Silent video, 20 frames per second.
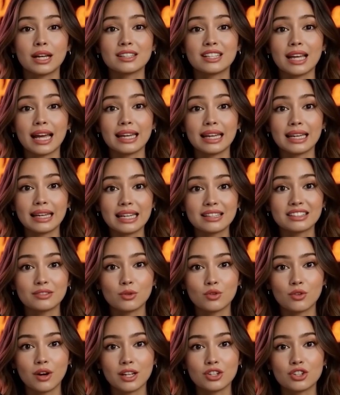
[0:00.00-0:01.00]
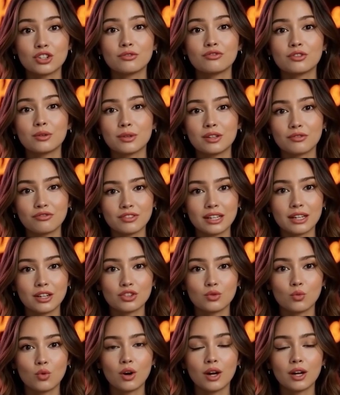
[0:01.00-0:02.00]
taking inspiration from the
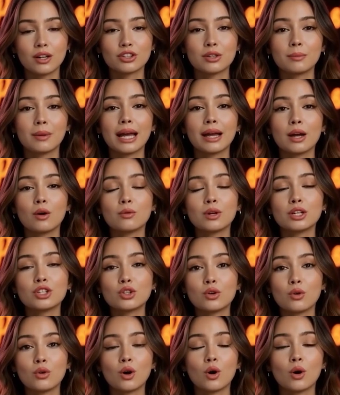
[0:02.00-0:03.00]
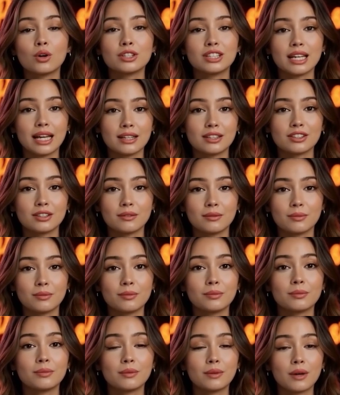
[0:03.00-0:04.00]
figure's work to make original content.
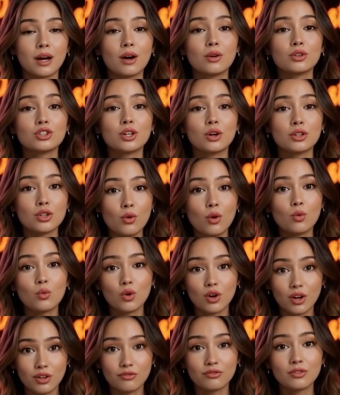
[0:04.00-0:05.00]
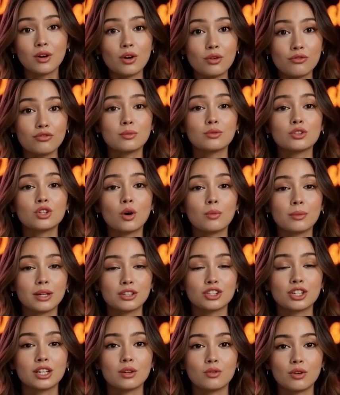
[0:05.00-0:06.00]
I'll show you a workflow from topic
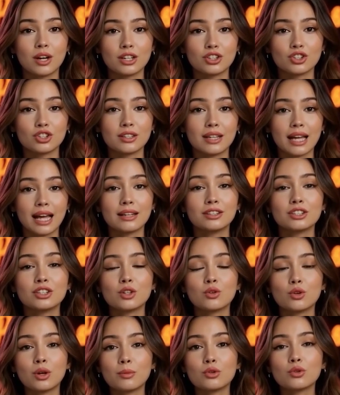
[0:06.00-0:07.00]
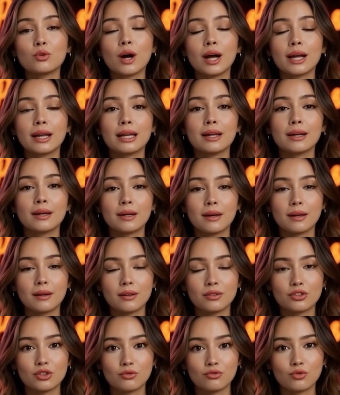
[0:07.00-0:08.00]
generation and script writing
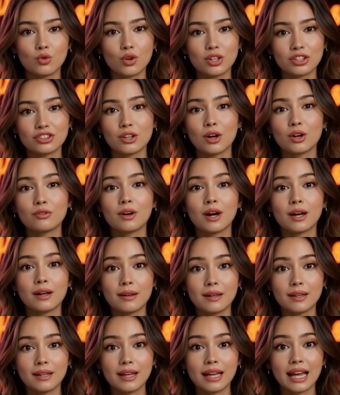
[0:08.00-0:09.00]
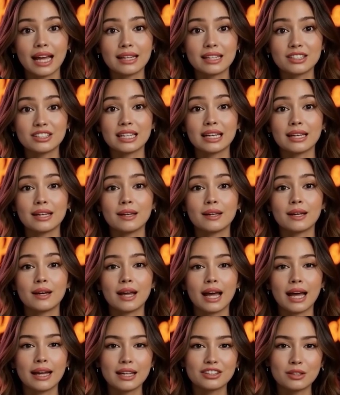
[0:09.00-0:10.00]
to voiceover, editing,
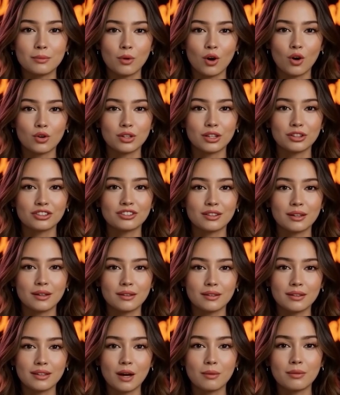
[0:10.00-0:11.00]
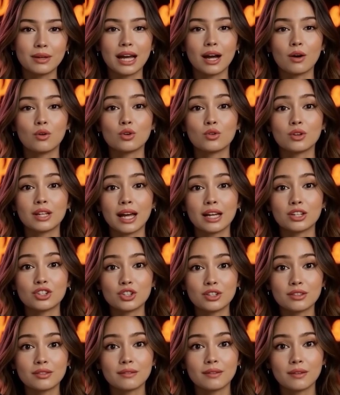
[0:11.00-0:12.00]
and as a bonus, thumbnail
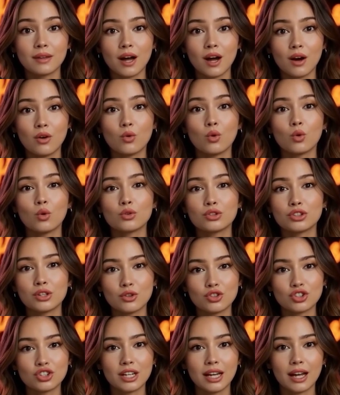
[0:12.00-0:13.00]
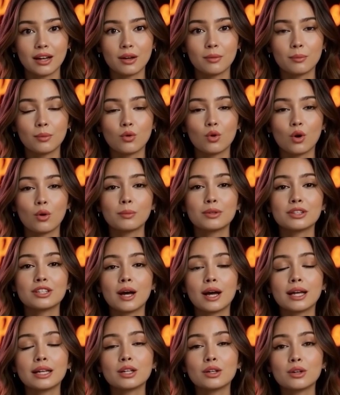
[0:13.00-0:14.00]
creation. I'll also share the prompts
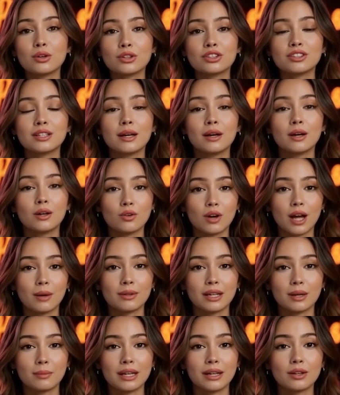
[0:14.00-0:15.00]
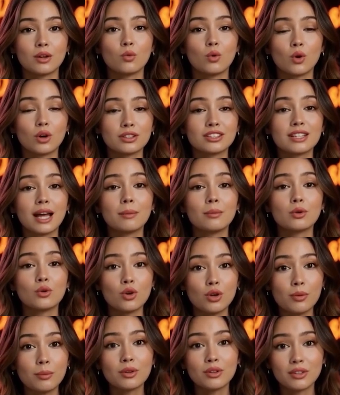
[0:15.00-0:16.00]
I use. Grab them in the WhatsApp
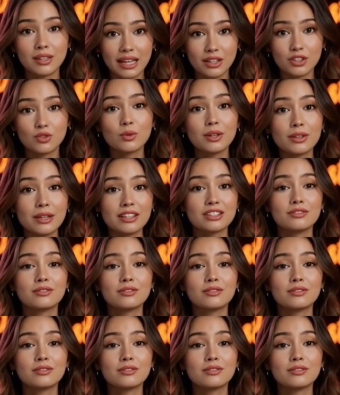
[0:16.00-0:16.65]
group linked with this